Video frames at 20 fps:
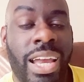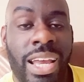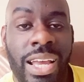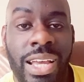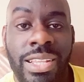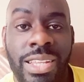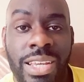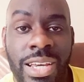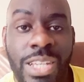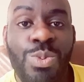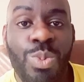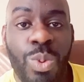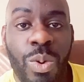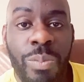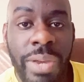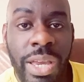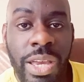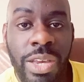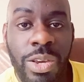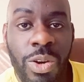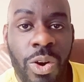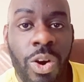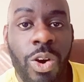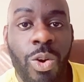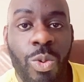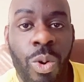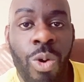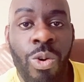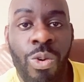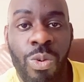this will be your
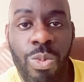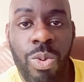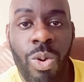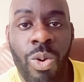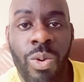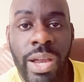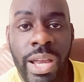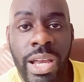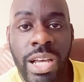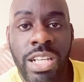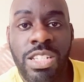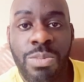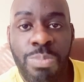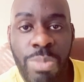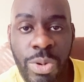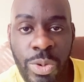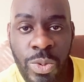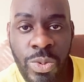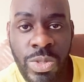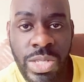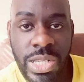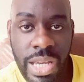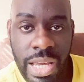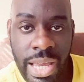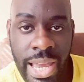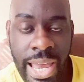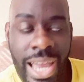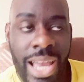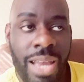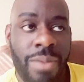quote unquote exposed
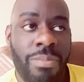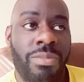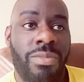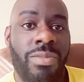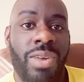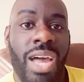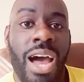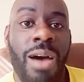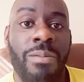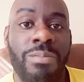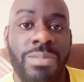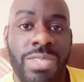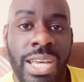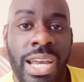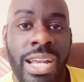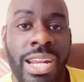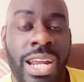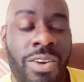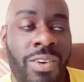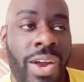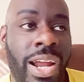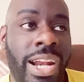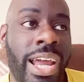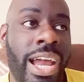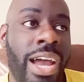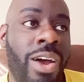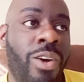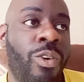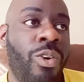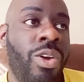game. I'm saying that right
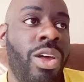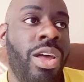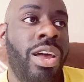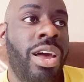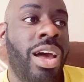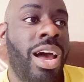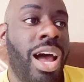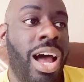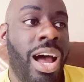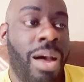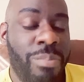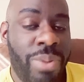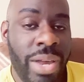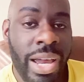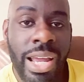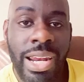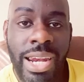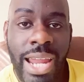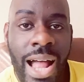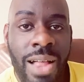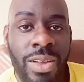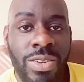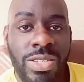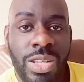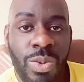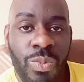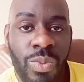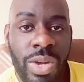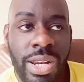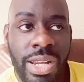now. I'm picking Dallas
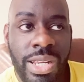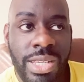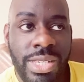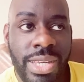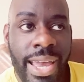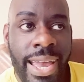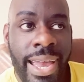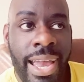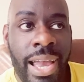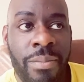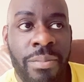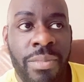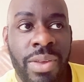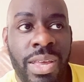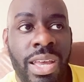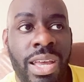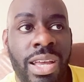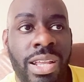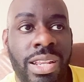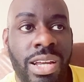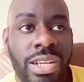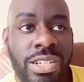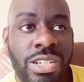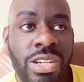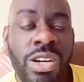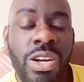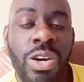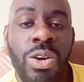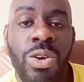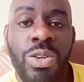to win this game. They
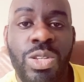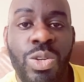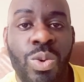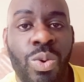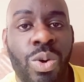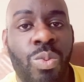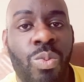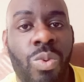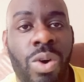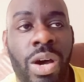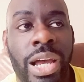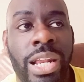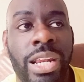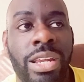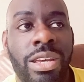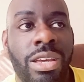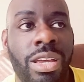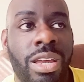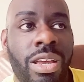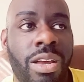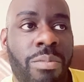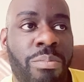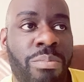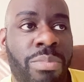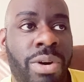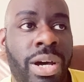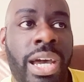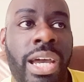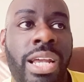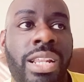should go to 2-1.
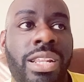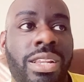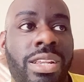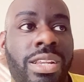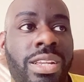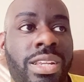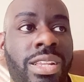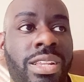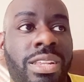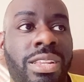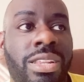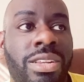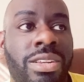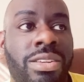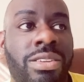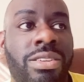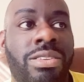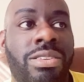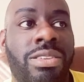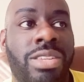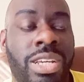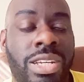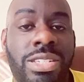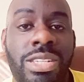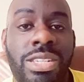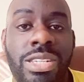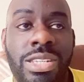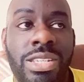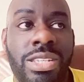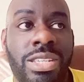But this
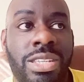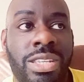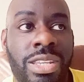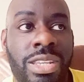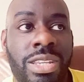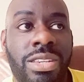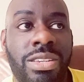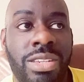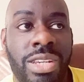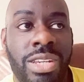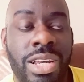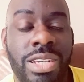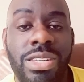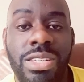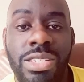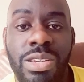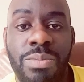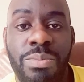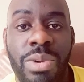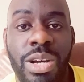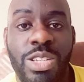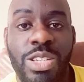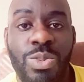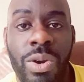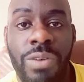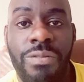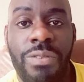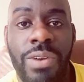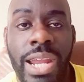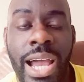is a must
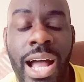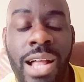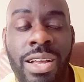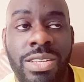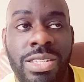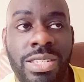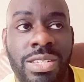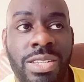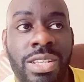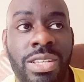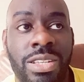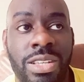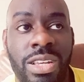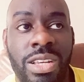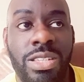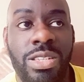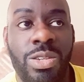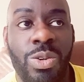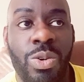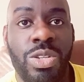win for Dallas to a